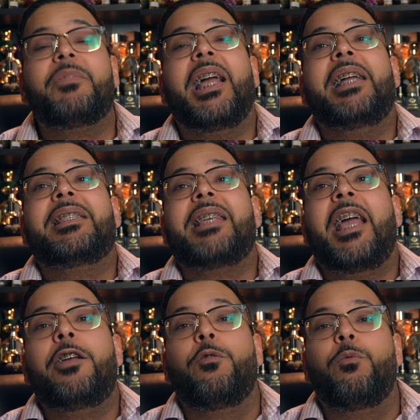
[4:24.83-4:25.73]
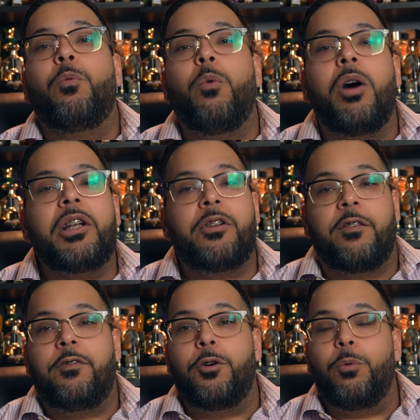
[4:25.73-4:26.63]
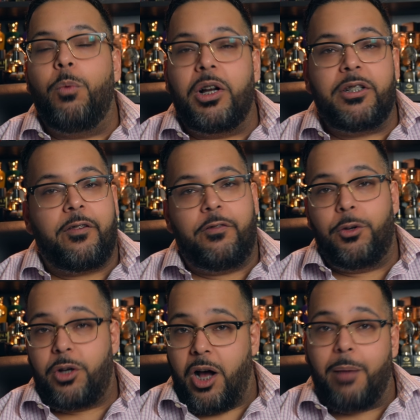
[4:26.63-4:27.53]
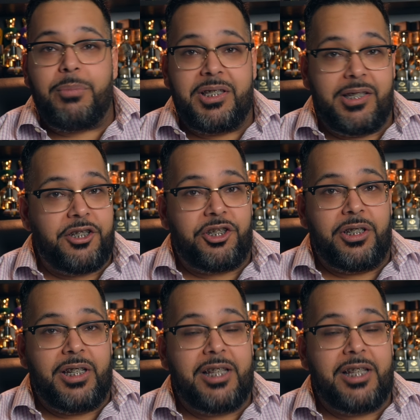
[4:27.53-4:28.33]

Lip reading: it's a wonderful, wonderful composition.